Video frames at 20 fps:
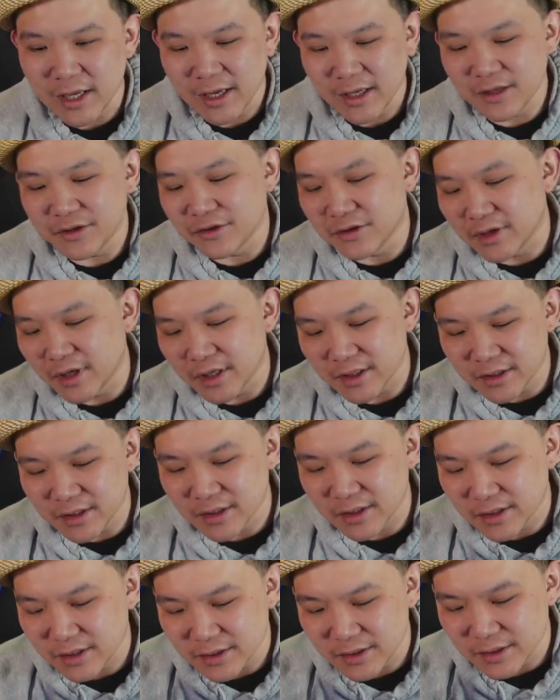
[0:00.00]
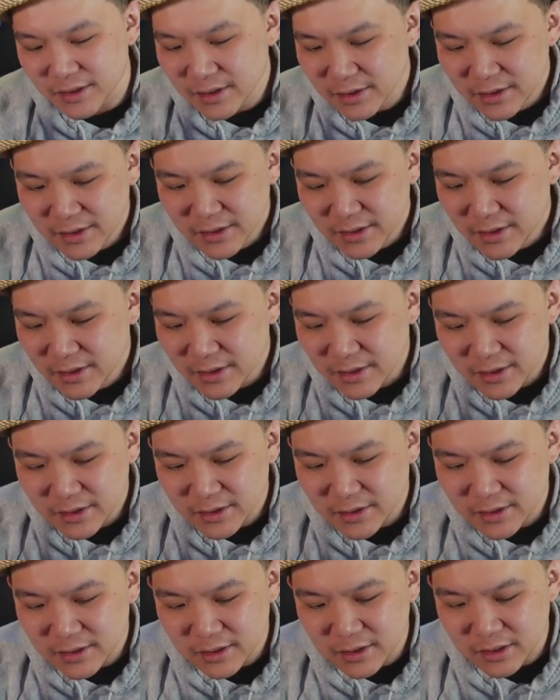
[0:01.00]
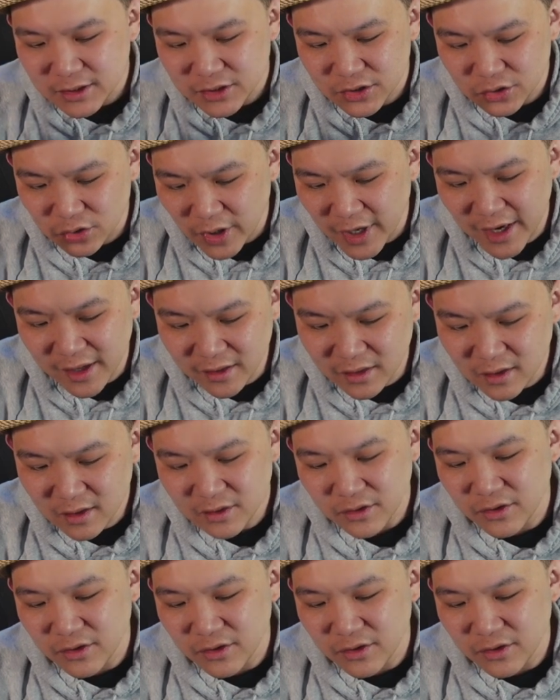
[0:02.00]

And then you get the strength,